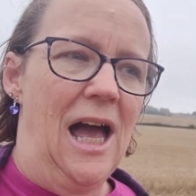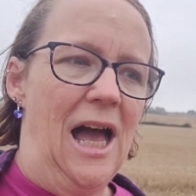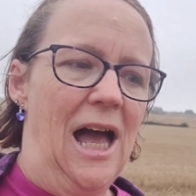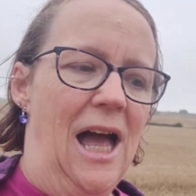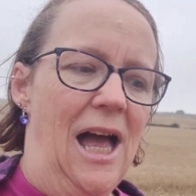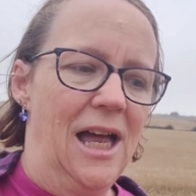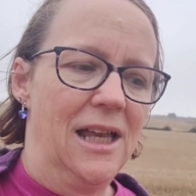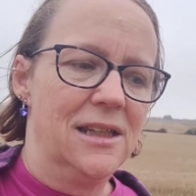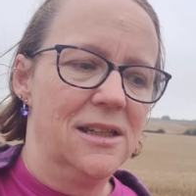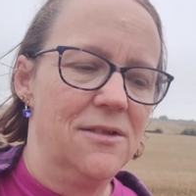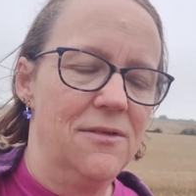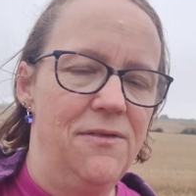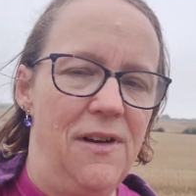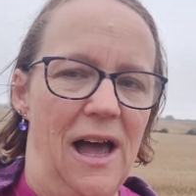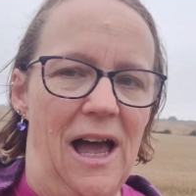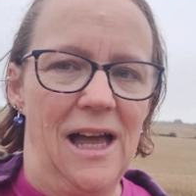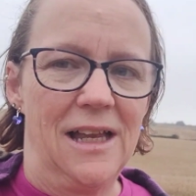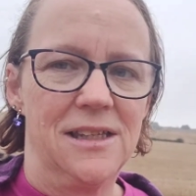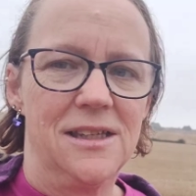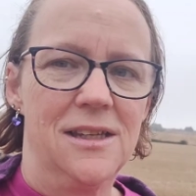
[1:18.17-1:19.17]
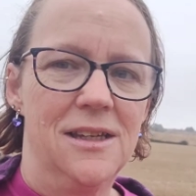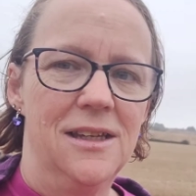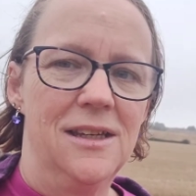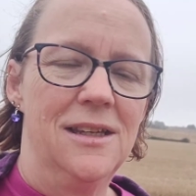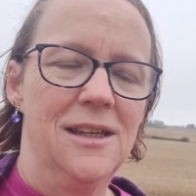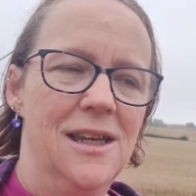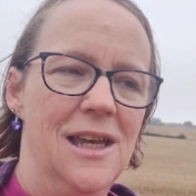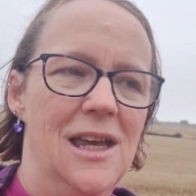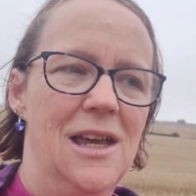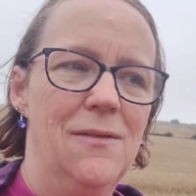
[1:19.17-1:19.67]
and
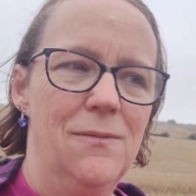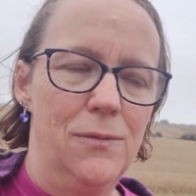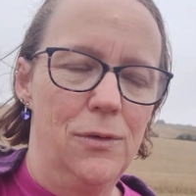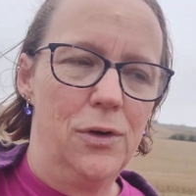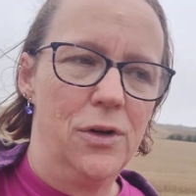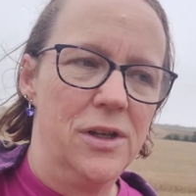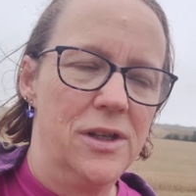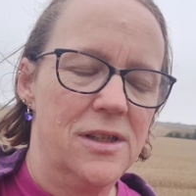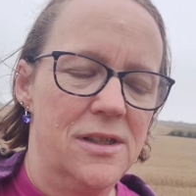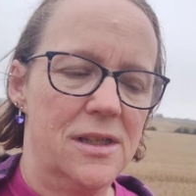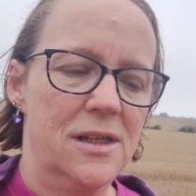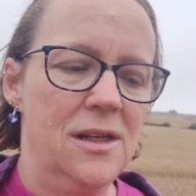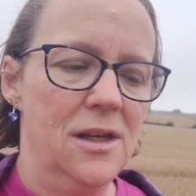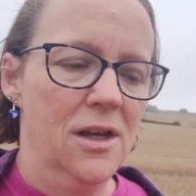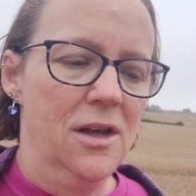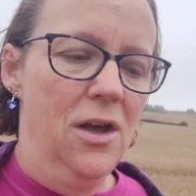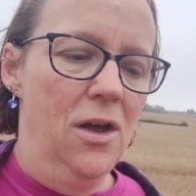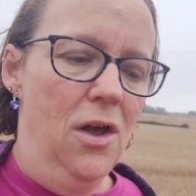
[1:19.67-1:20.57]
VAT invoice